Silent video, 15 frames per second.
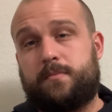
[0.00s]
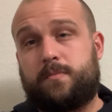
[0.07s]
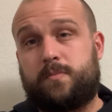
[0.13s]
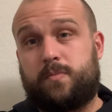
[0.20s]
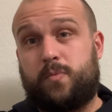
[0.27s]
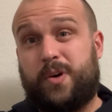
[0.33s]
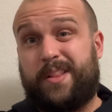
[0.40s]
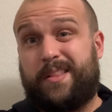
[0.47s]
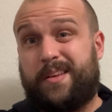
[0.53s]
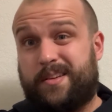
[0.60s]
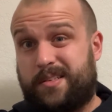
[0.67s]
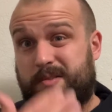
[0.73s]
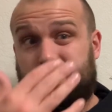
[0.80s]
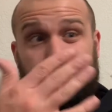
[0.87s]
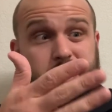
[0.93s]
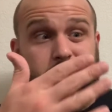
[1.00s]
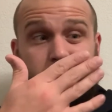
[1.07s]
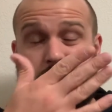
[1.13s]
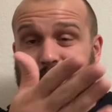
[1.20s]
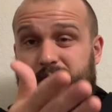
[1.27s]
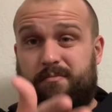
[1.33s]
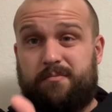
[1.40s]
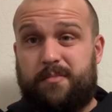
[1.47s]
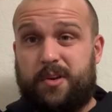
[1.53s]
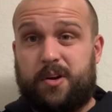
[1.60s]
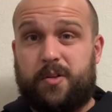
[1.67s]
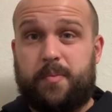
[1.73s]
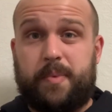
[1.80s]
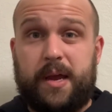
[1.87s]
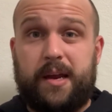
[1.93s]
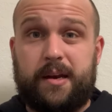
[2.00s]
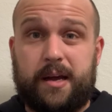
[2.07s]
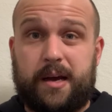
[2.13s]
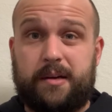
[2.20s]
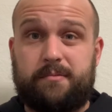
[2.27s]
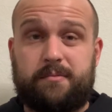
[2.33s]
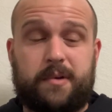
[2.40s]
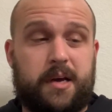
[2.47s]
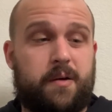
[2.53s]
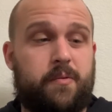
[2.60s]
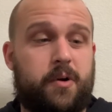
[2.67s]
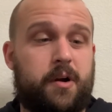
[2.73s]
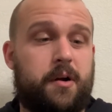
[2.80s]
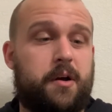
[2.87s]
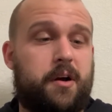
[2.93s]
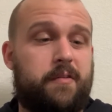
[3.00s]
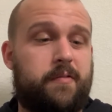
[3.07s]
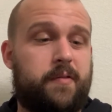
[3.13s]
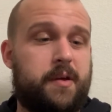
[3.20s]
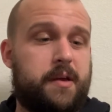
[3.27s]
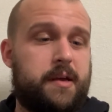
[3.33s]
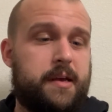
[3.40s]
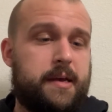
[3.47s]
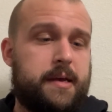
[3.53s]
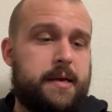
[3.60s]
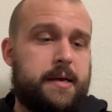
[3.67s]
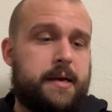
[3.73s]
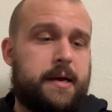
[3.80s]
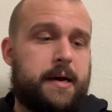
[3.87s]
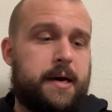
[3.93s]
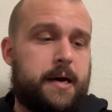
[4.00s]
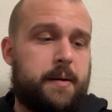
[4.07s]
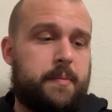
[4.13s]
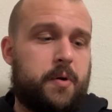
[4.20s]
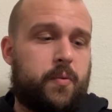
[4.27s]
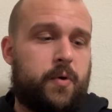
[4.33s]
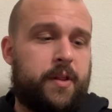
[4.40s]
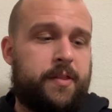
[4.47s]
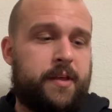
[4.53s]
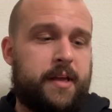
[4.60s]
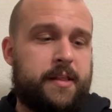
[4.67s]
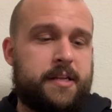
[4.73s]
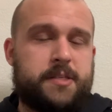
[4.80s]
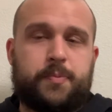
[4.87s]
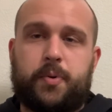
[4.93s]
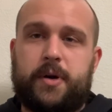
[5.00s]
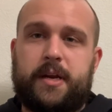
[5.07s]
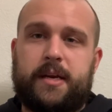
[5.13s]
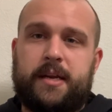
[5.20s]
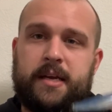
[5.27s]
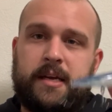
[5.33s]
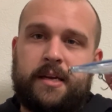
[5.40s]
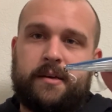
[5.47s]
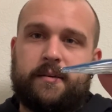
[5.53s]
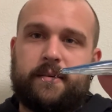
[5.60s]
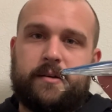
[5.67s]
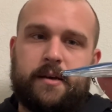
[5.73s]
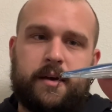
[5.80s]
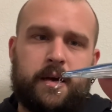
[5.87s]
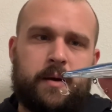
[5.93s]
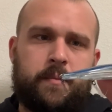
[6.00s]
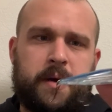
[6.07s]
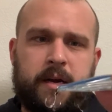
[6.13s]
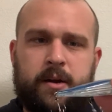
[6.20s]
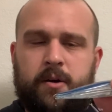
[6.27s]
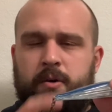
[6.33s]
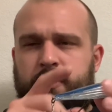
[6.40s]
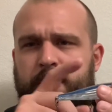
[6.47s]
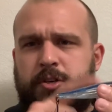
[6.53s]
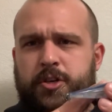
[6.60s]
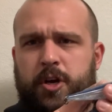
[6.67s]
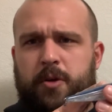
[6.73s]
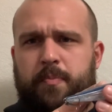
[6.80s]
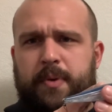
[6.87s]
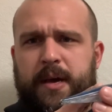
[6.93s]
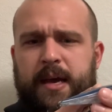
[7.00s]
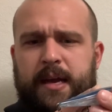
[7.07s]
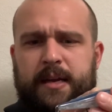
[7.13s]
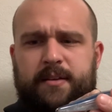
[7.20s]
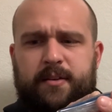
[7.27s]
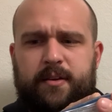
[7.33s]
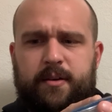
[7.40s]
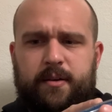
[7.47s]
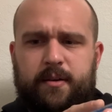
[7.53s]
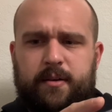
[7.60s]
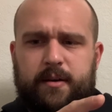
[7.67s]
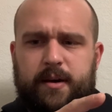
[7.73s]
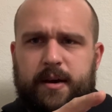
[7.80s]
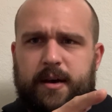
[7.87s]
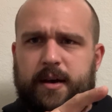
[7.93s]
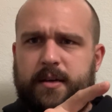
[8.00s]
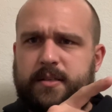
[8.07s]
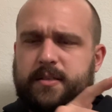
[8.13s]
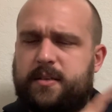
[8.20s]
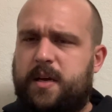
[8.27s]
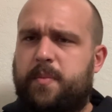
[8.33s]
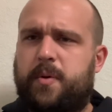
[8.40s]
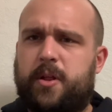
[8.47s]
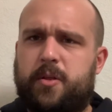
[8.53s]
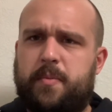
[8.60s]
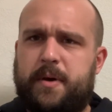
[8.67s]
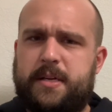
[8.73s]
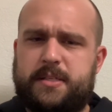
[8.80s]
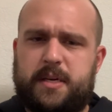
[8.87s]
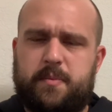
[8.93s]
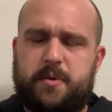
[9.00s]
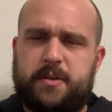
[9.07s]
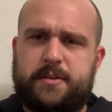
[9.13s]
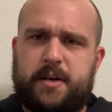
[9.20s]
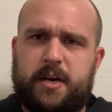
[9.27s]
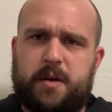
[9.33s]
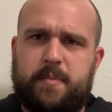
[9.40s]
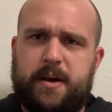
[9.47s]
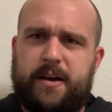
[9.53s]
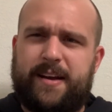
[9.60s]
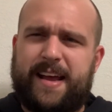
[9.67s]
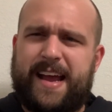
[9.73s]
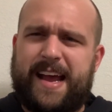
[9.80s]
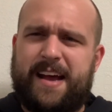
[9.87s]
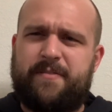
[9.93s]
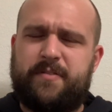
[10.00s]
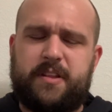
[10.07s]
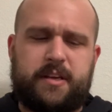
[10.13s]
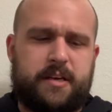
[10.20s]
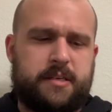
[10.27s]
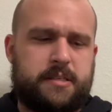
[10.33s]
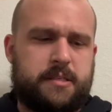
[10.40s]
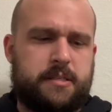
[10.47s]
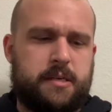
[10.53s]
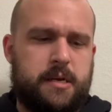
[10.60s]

with this, with, you know, the paint not wearing off. One thing that's pretty neat, I know the jerk bait, so a couple other baits that I'm going to talk about have this,